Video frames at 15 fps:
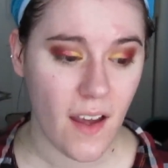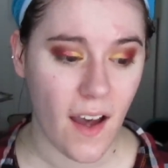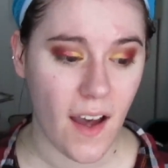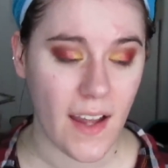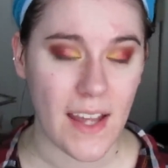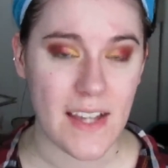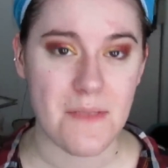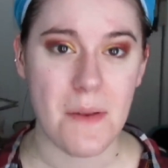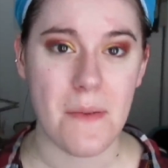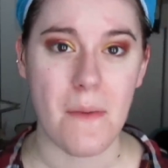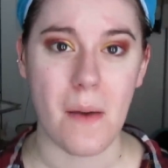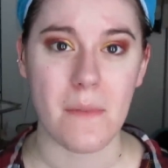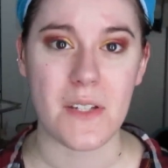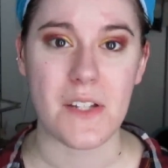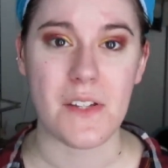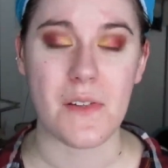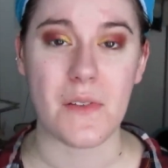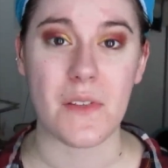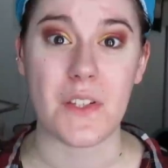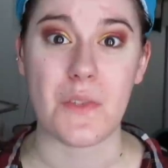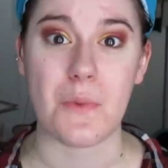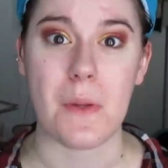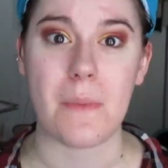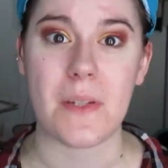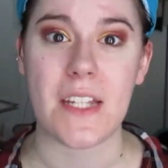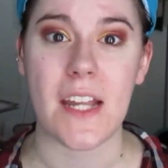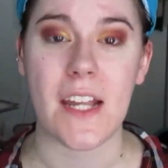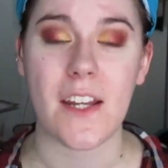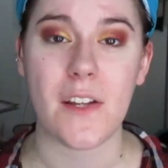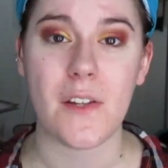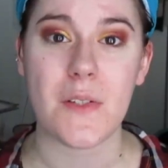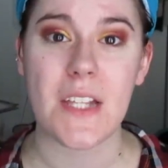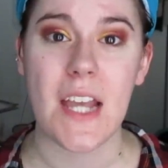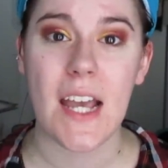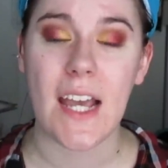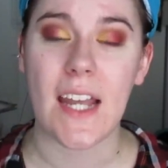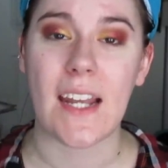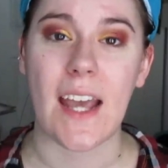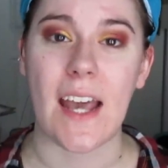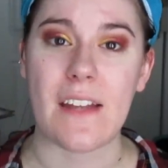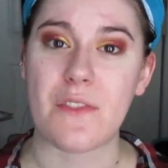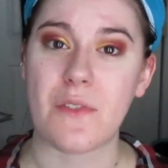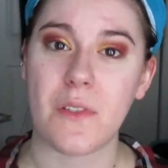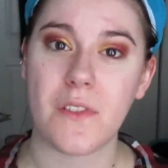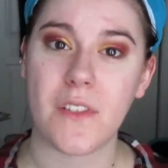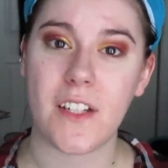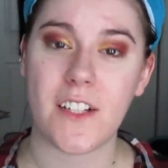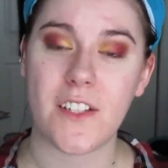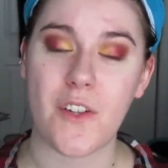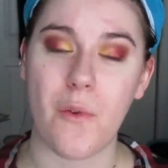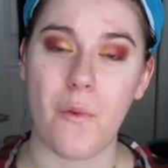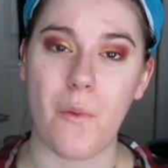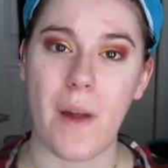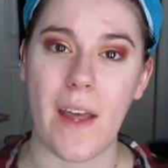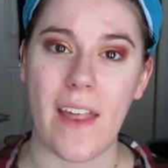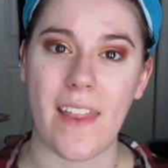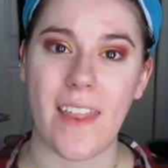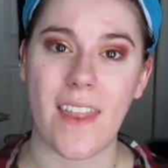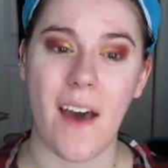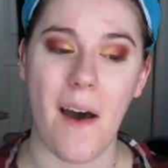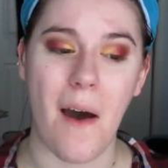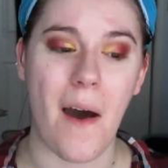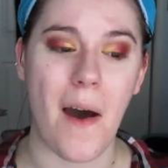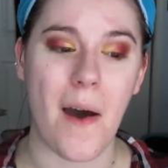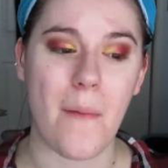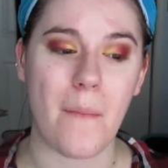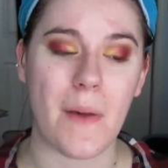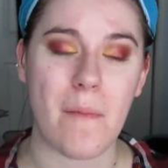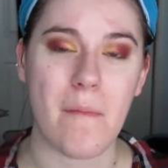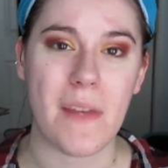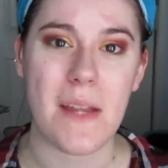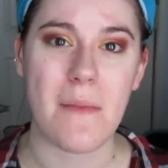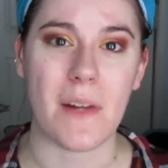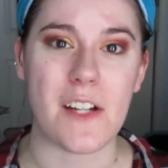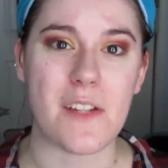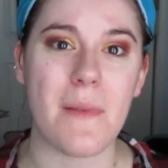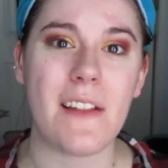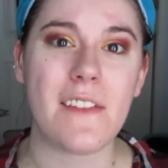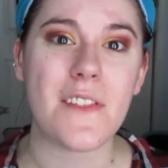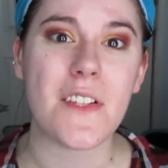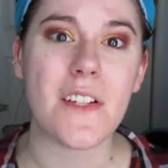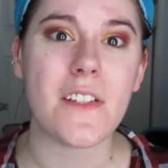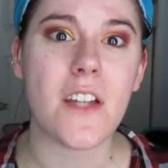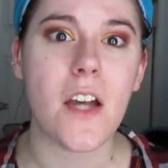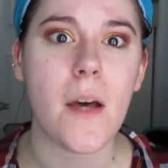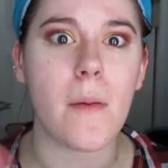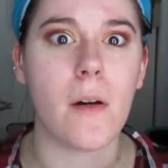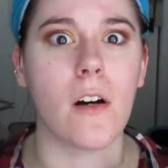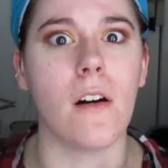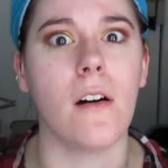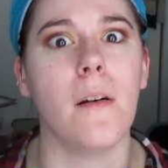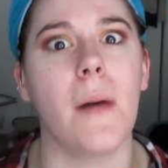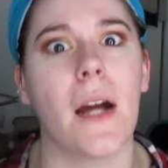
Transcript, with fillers: I asked my mom to do the sweet potatoes and a casserole dish with um, mini marshmallows on top. Oh